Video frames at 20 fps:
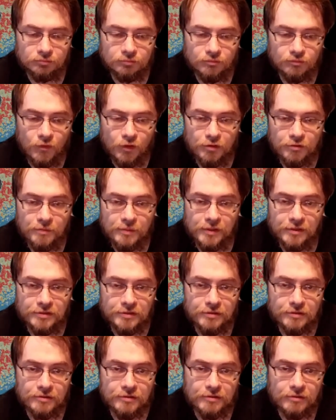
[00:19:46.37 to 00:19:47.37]
Those
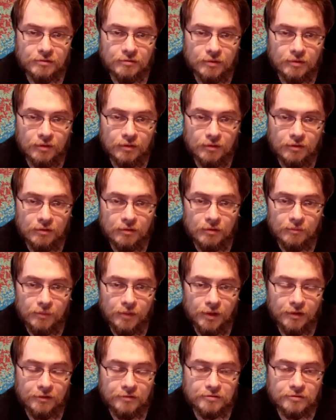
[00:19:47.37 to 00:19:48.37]
pigeons,
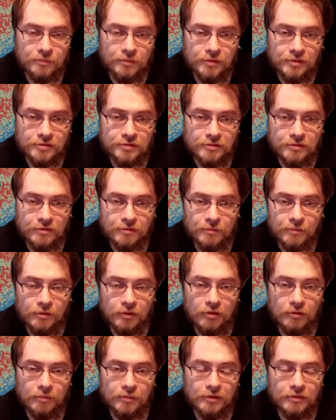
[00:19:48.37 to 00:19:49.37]
passenger pigeons, have
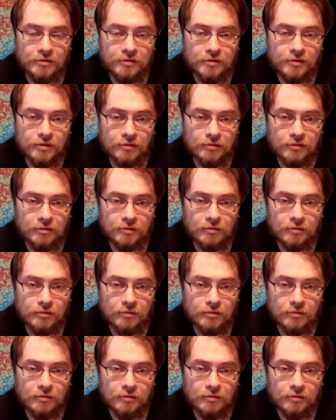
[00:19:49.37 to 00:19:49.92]
long been extinct.